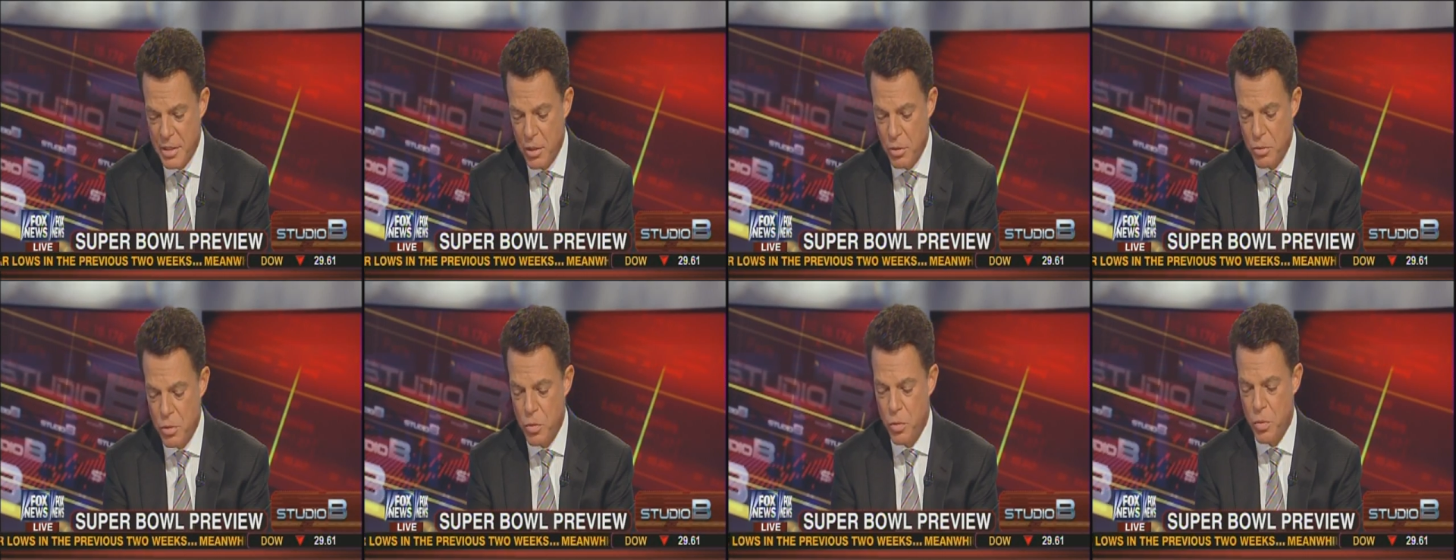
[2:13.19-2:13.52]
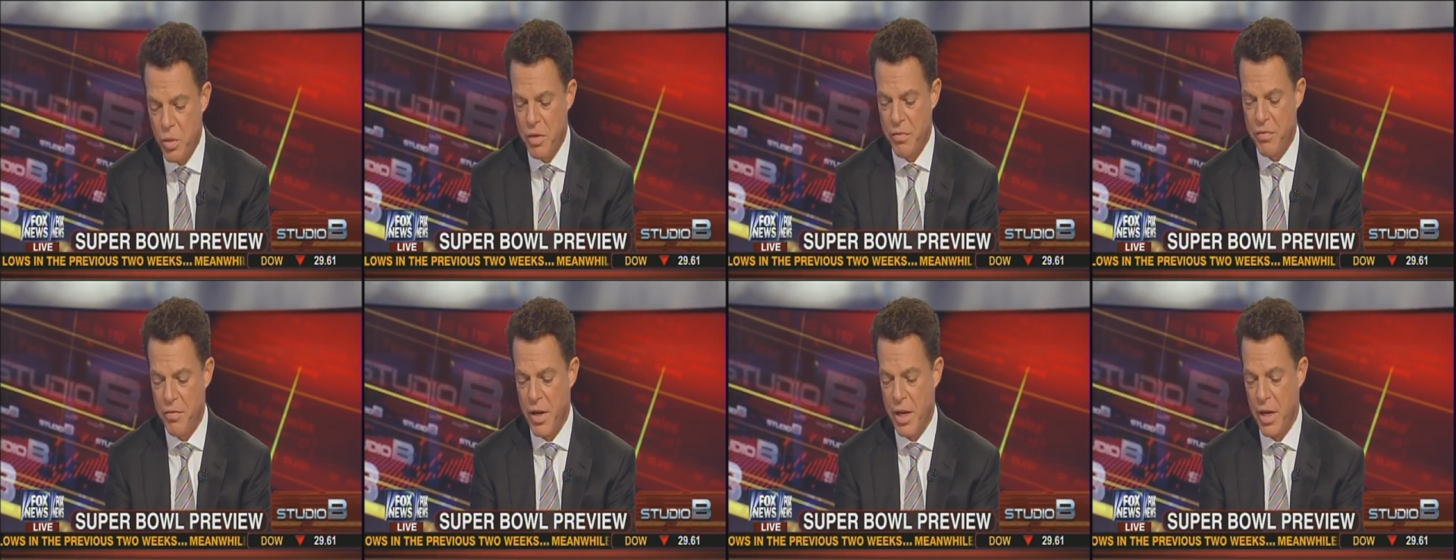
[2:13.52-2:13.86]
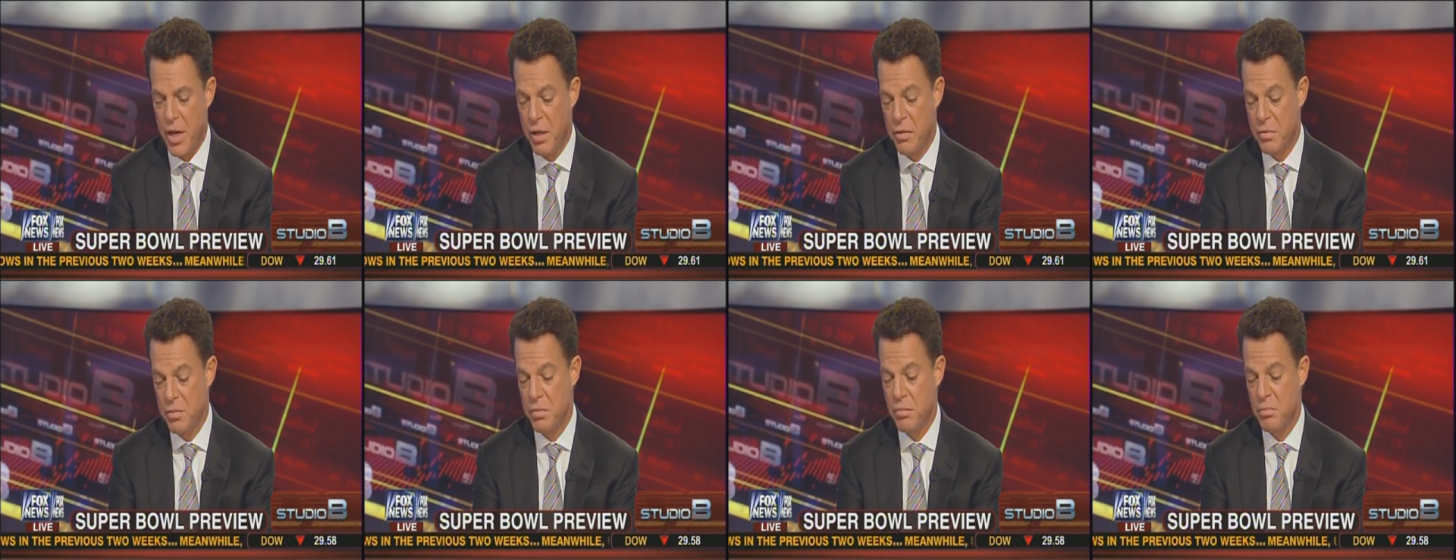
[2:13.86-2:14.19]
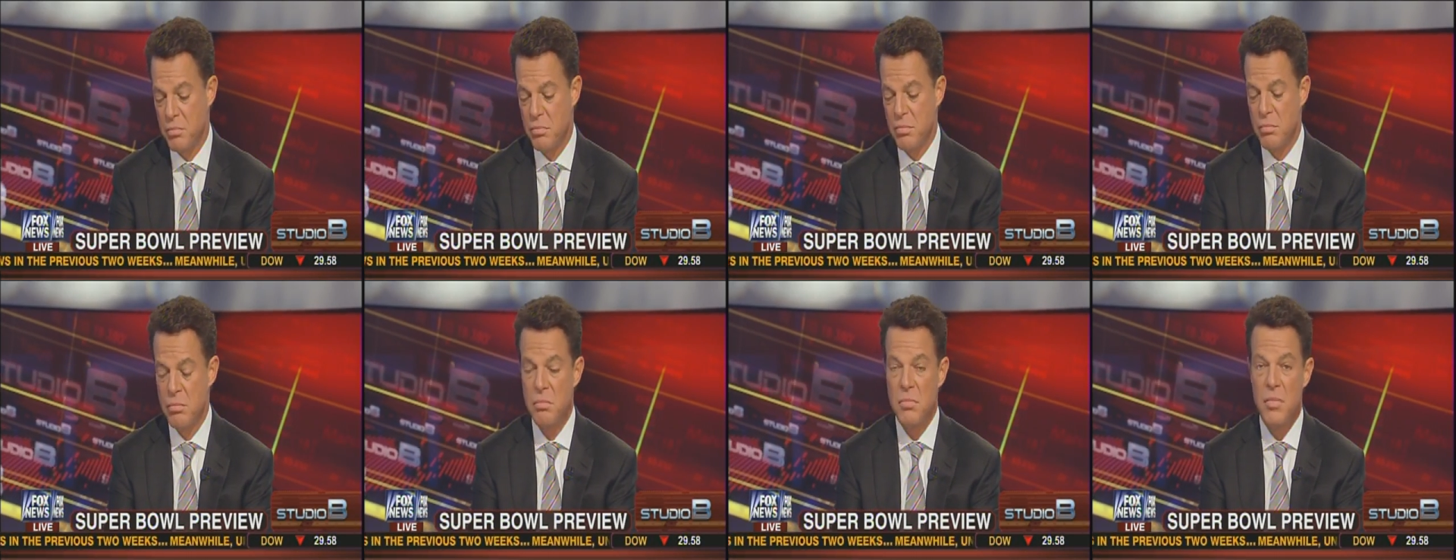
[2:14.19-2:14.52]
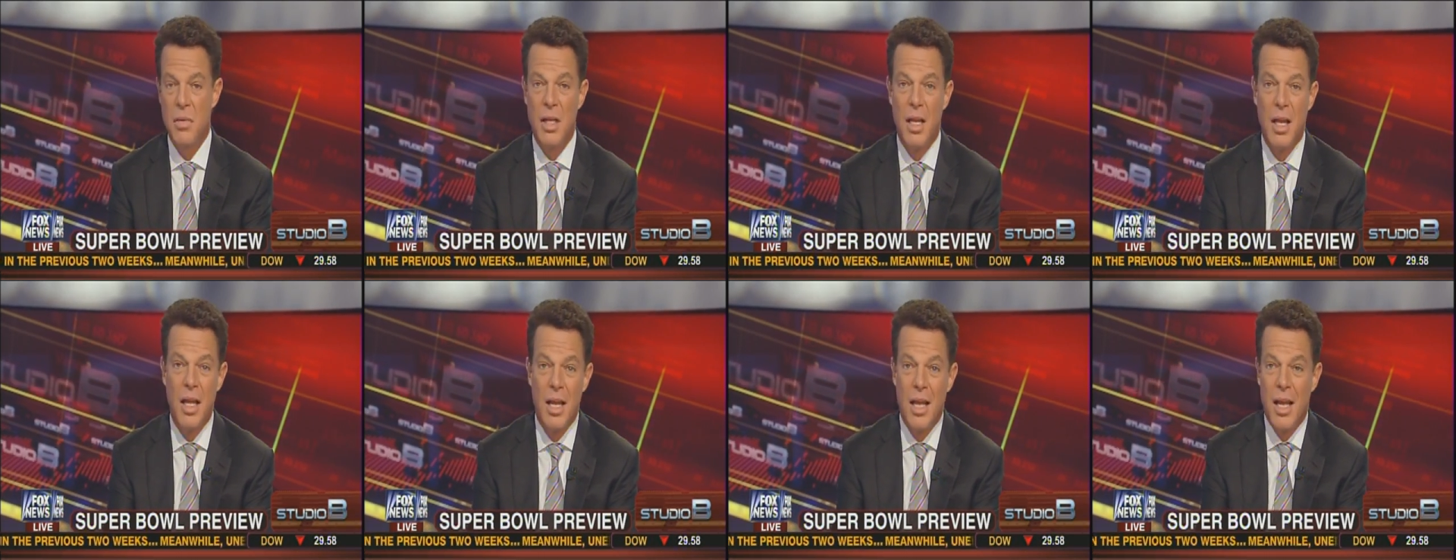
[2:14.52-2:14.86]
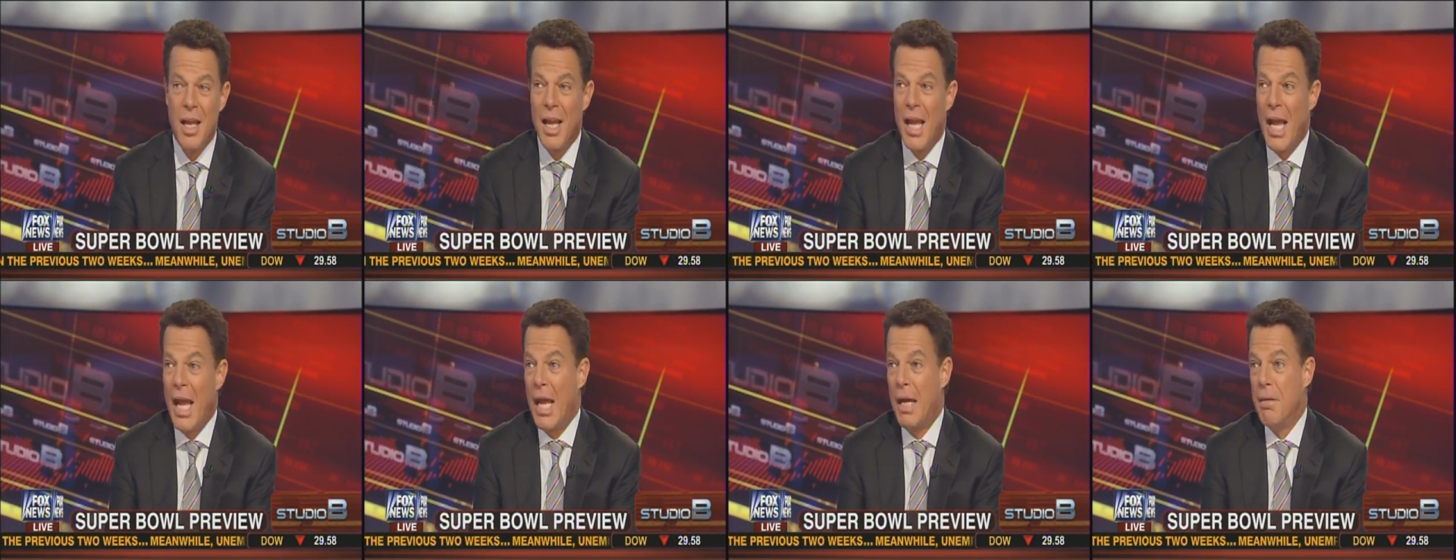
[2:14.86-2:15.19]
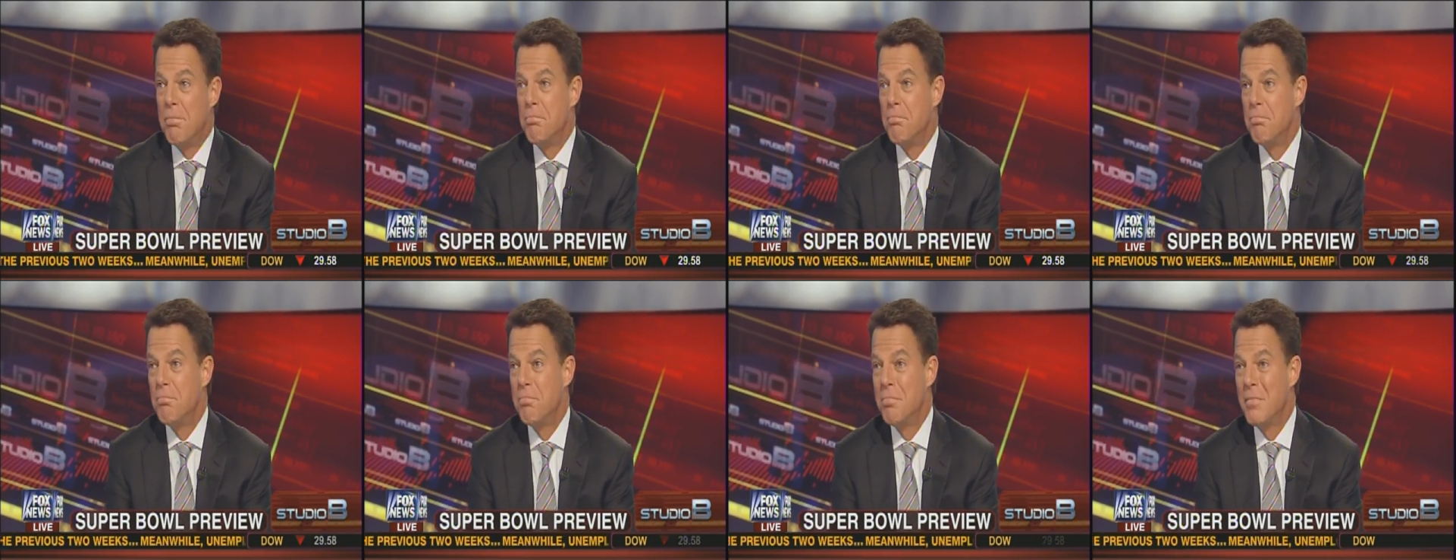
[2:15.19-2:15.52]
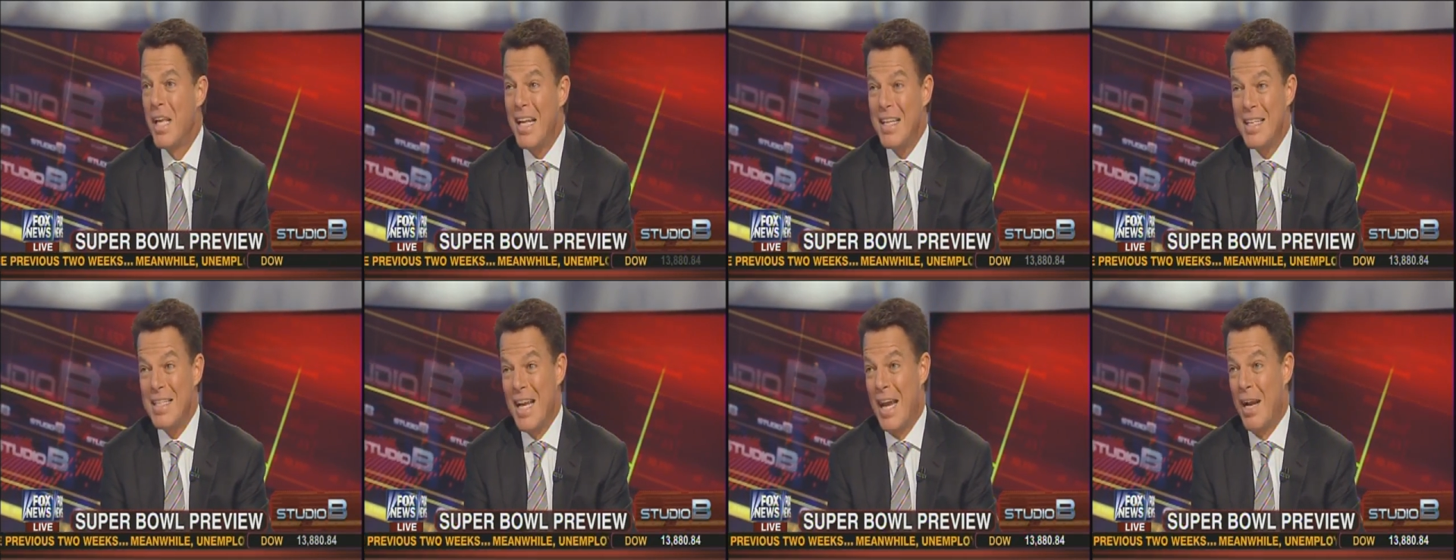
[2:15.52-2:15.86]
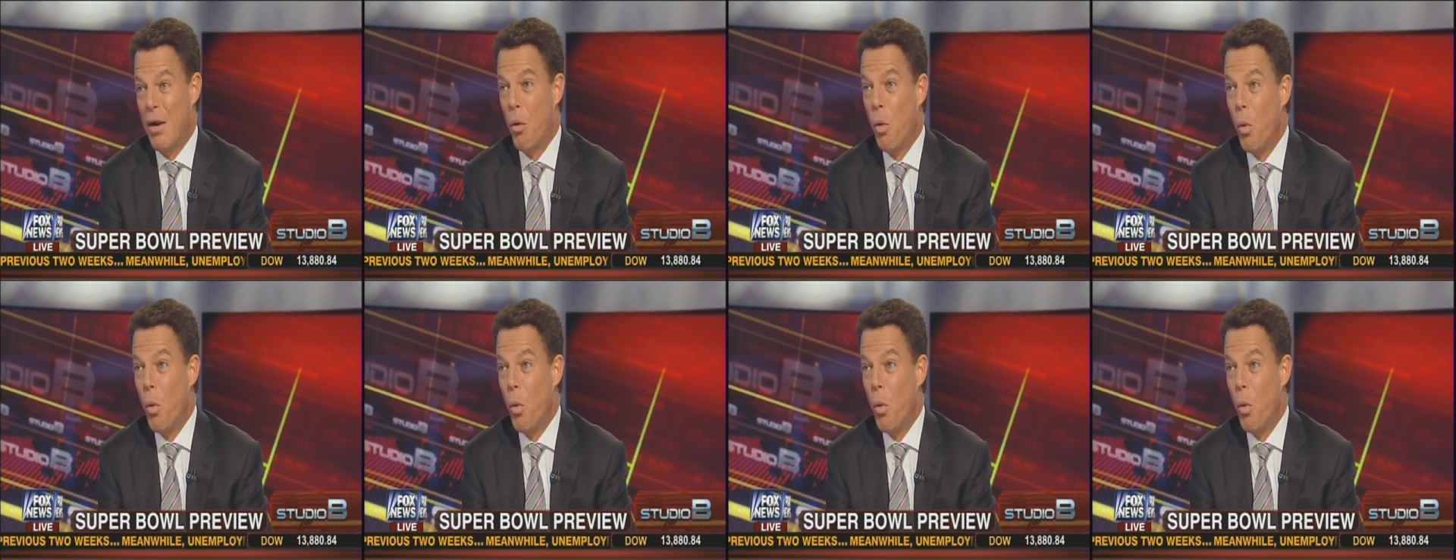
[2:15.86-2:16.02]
low 25. That's not